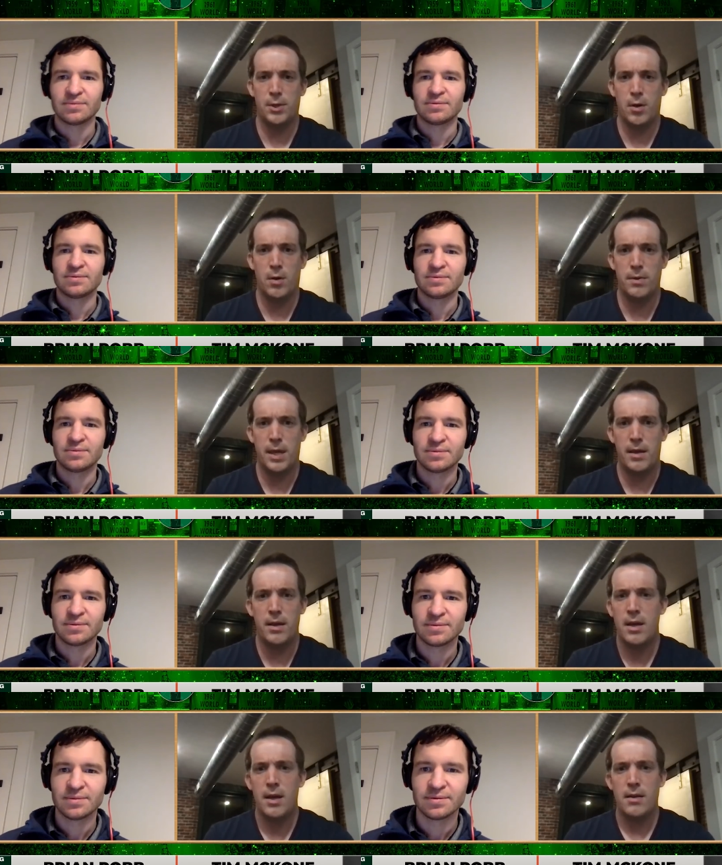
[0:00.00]
Speaker 1: go, they
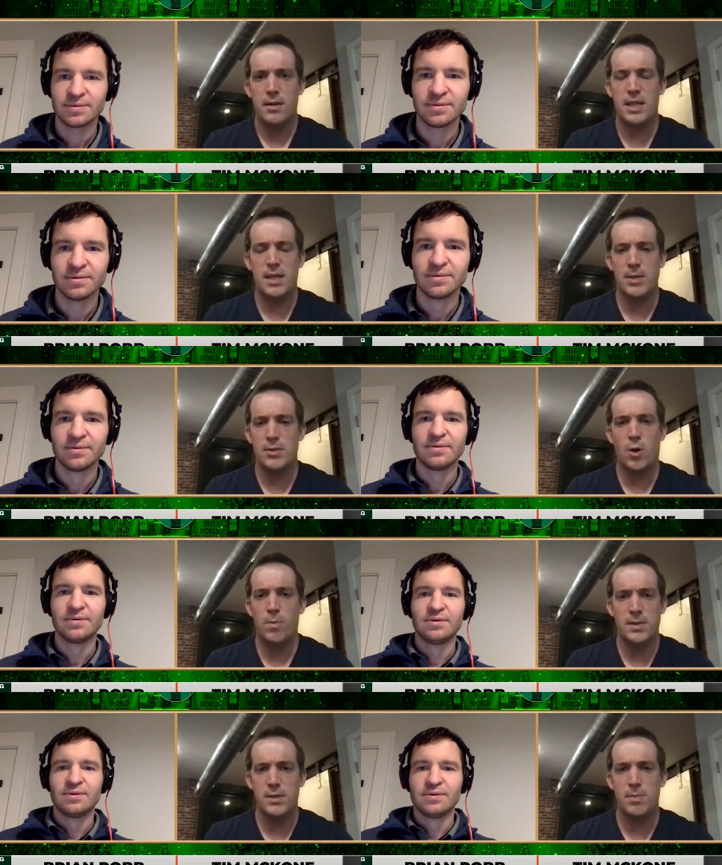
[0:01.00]
this team has no
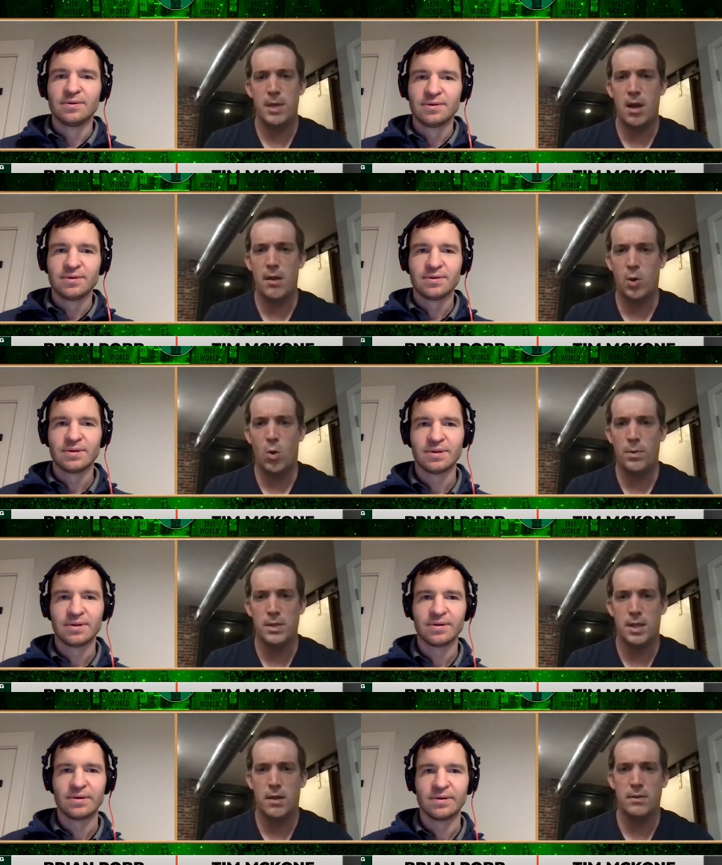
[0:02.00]
business being on the court with
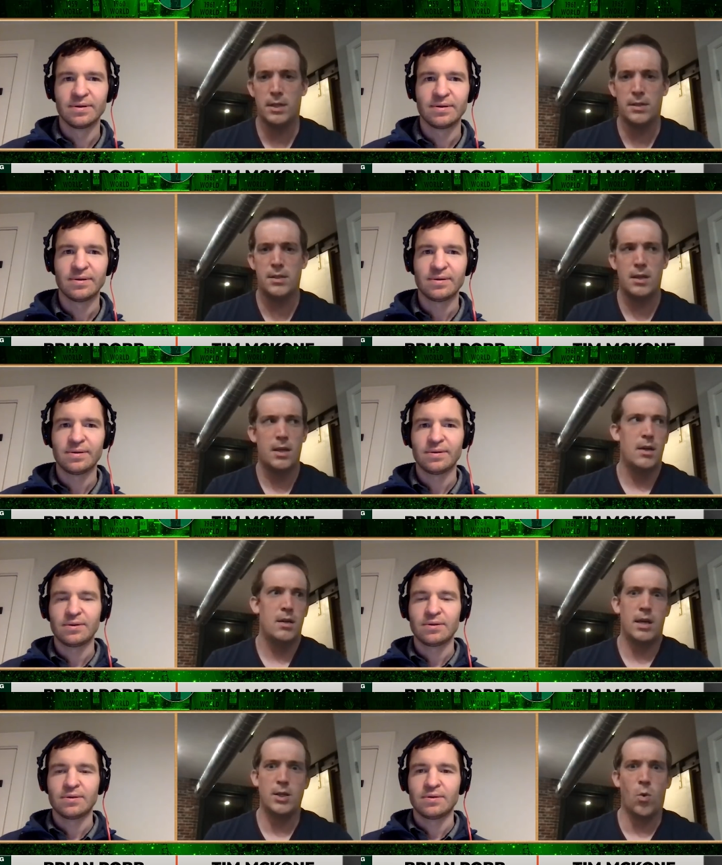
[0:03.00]
the Celtics,
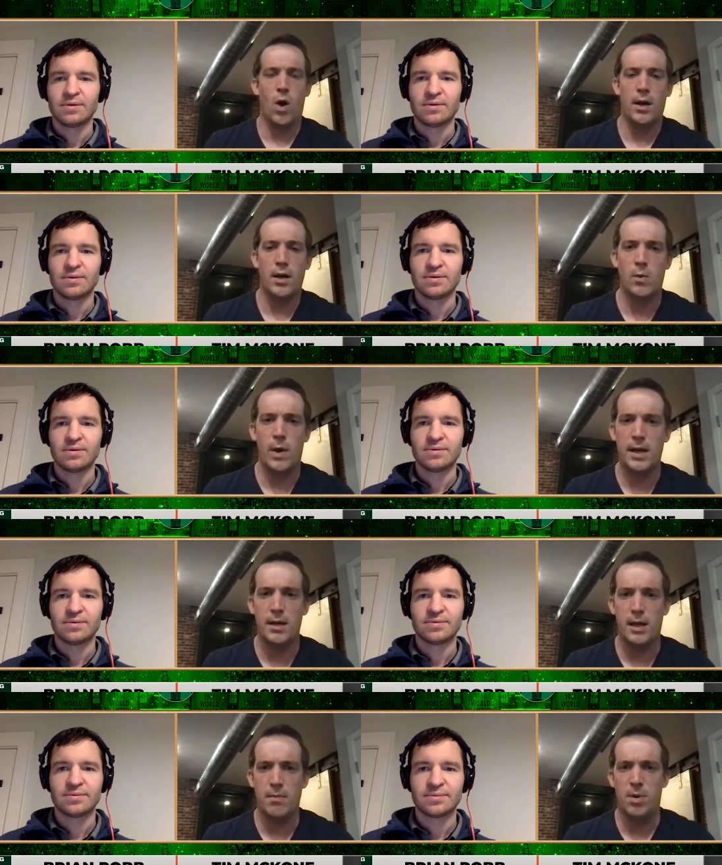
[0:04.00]
and you're walking
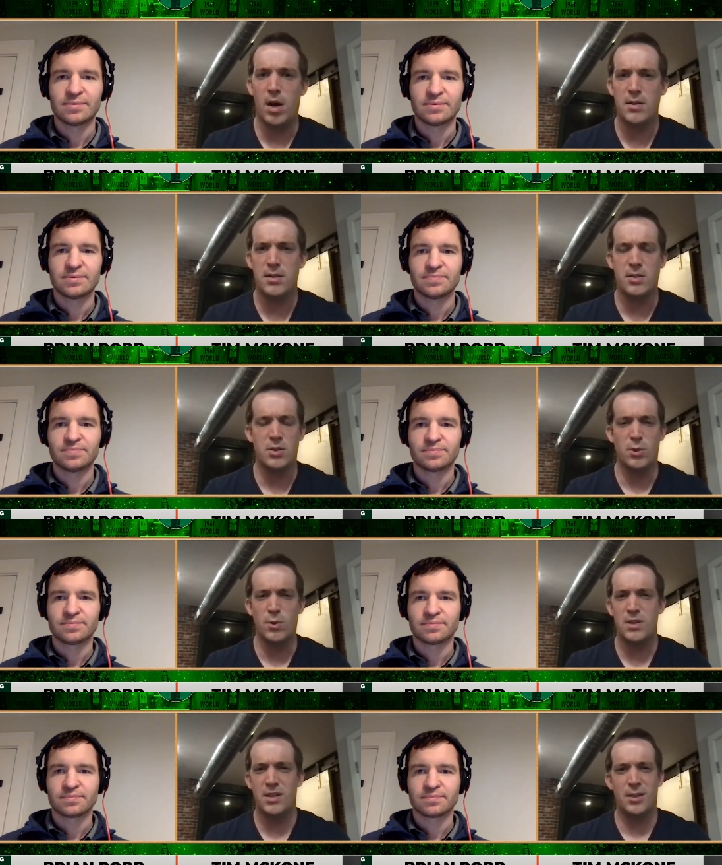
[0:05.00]
away and Boston's
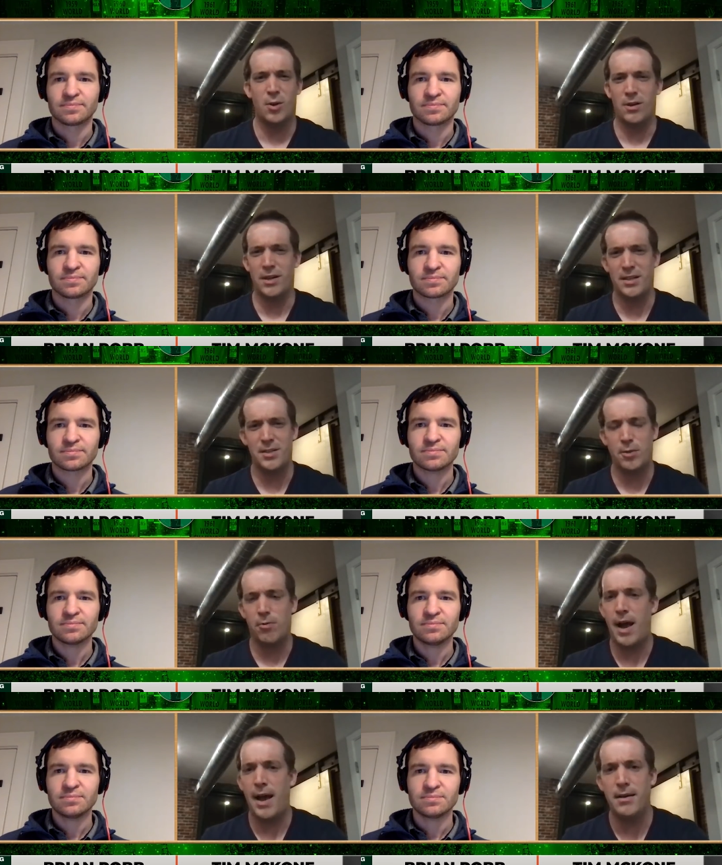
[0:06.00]
losing, or it's a
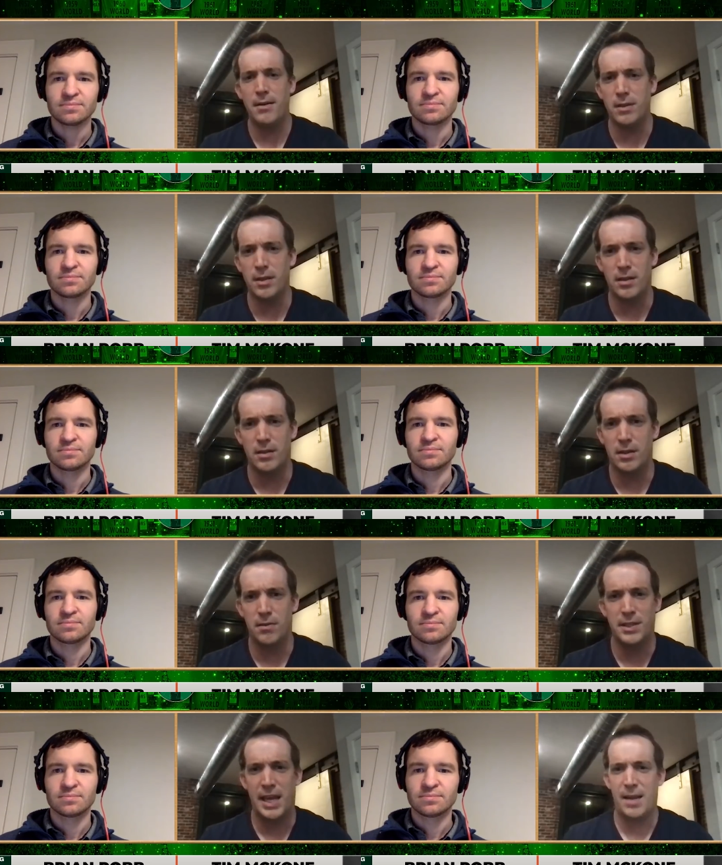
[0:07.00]
grind of a
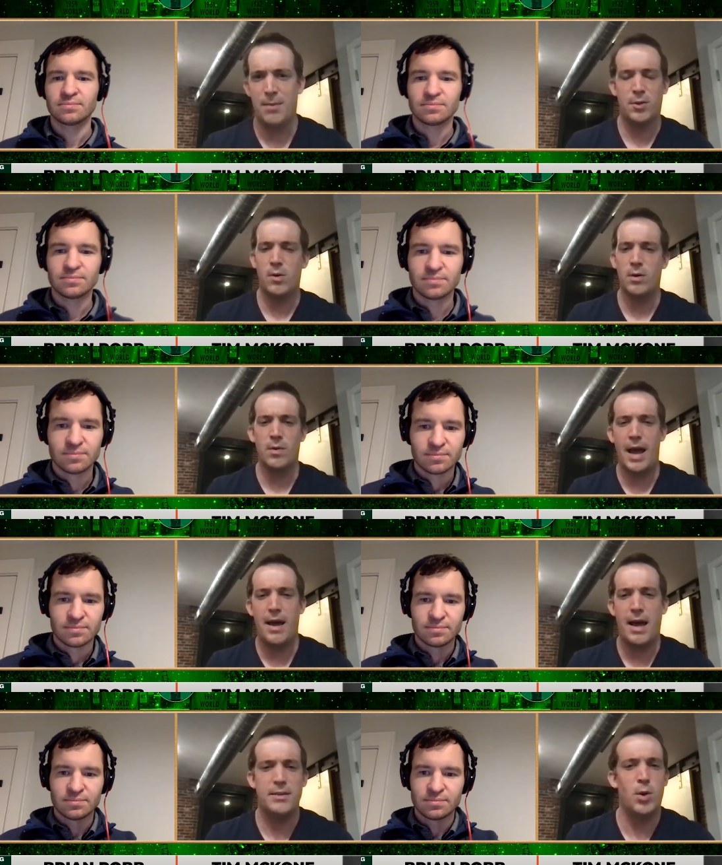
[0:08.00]
of a game. You're going, well,
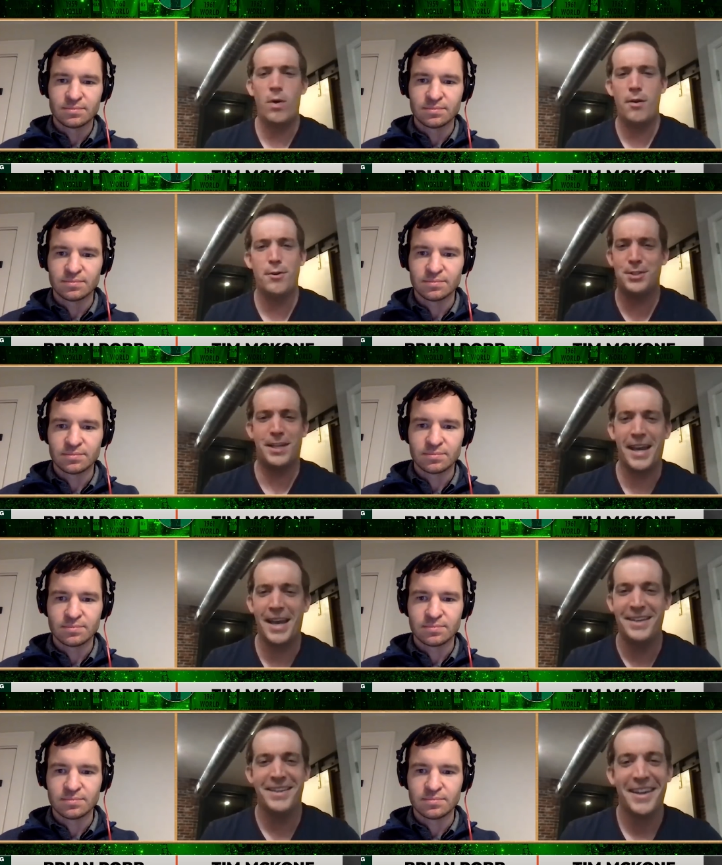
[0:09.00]
I, I don't
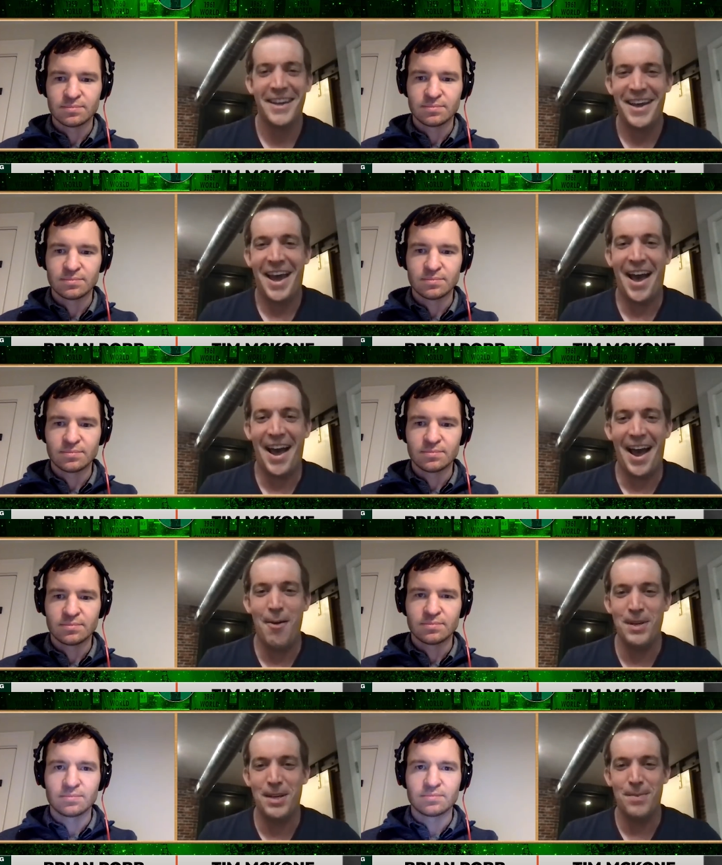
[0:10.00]
understand how,
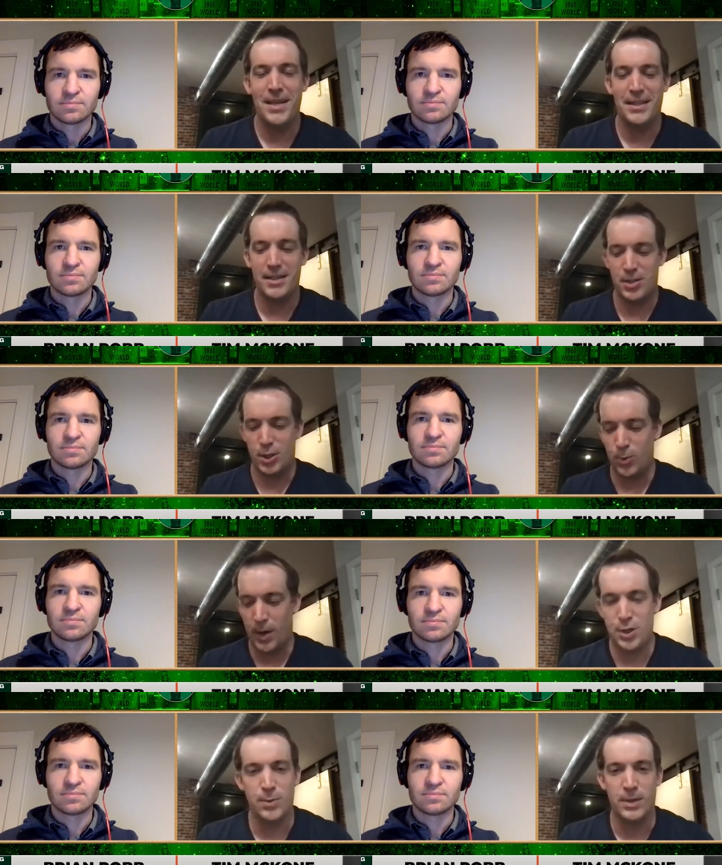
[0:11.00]
how we can be in this
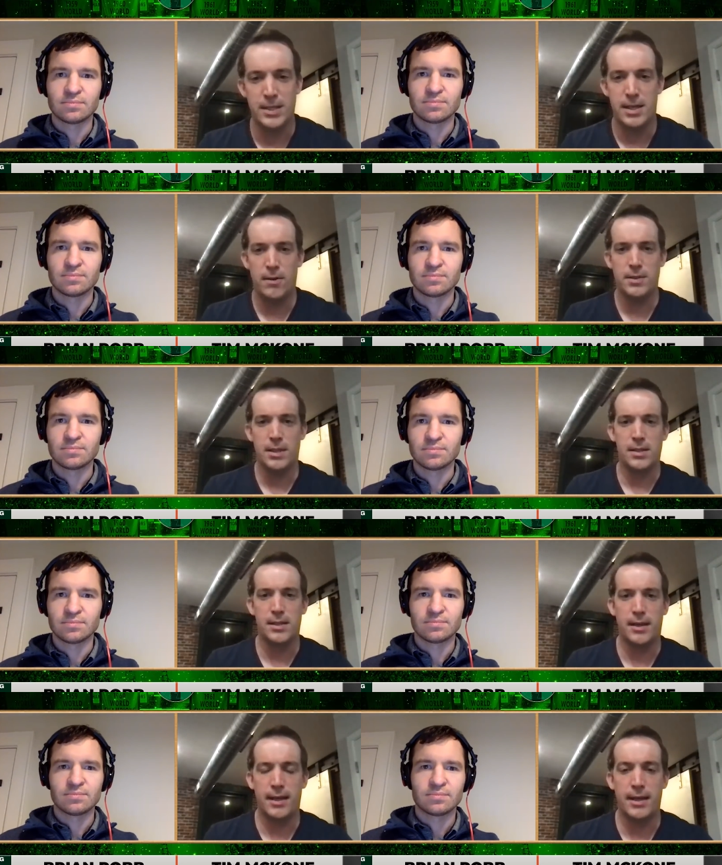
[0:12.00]
situation with the
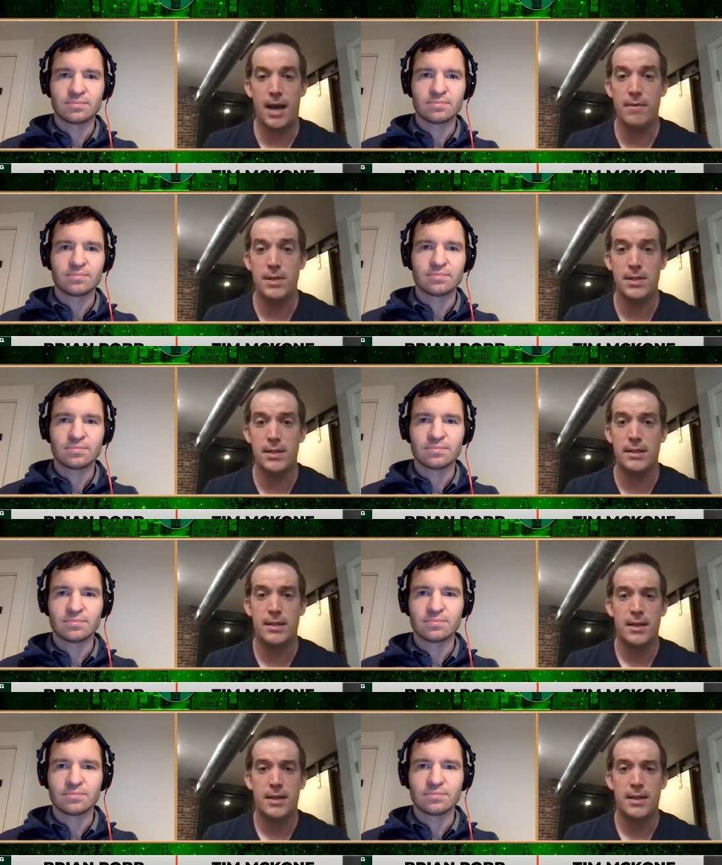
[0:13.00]
Celtics, and, and obviously,